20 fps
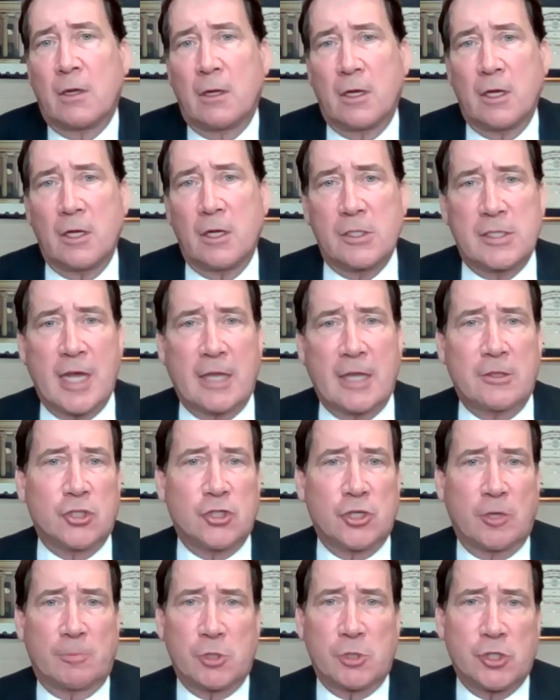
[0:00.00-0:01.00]
is that the
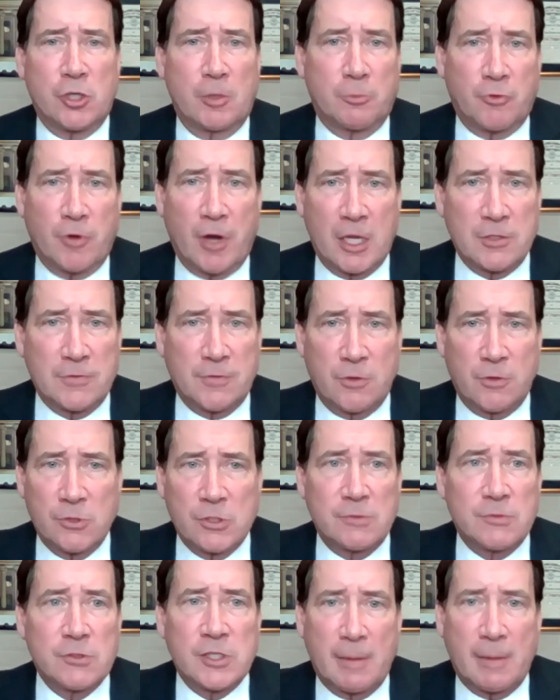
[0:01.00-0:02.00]
ship-to-ship transfers
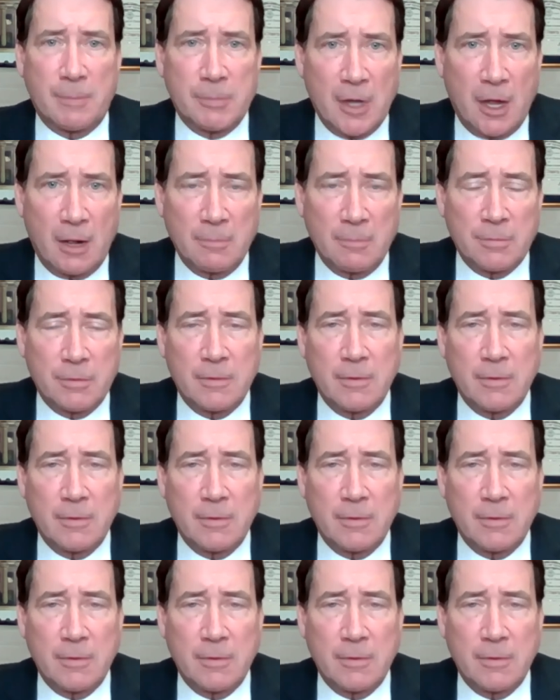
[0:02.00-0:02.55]
have stepped up.